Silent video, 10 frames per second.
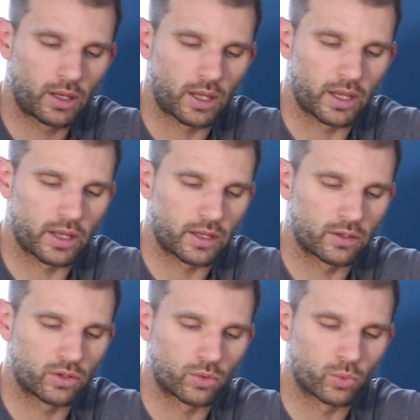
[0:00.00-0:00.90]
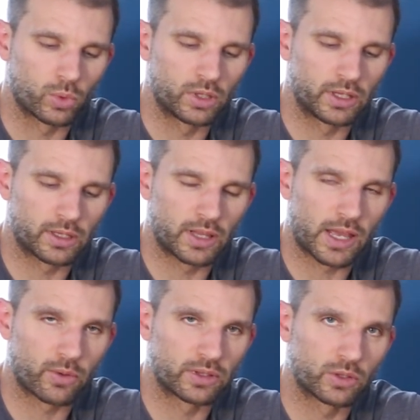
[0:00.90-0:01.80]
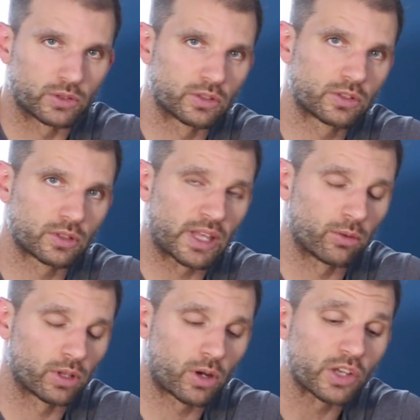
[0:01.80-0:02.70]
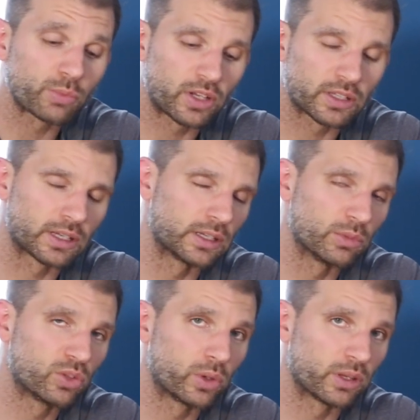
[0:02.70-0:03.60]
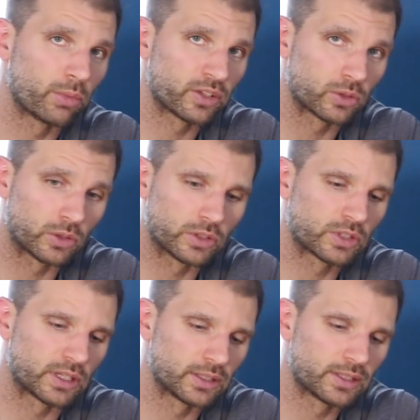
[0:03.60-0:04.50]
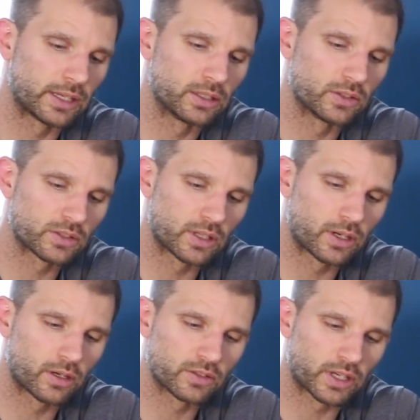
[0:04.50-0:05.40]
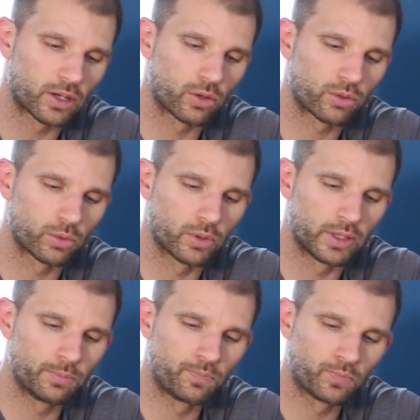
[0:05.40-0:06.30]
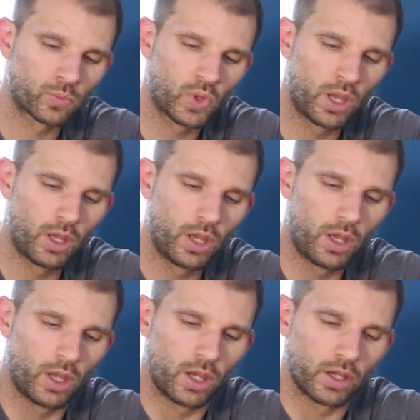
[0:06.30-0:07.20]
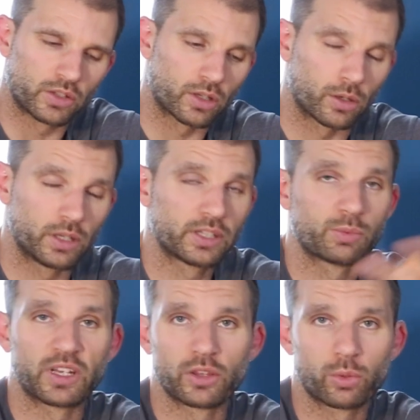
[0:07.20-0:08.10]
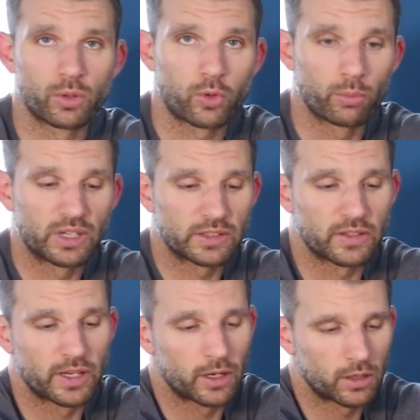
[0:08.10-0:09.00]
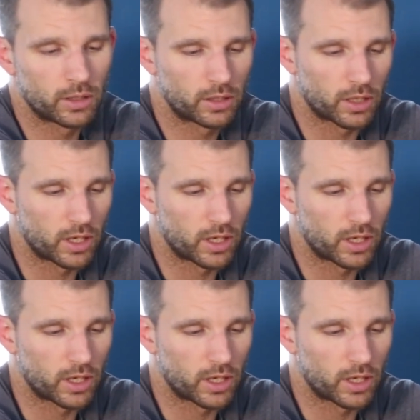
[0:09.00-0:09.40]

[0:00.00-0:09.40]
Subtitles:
and really allowing that lacrosse ball to get in between the muscles and the tendons there as I go through it. So spend 3 or 4 minutes there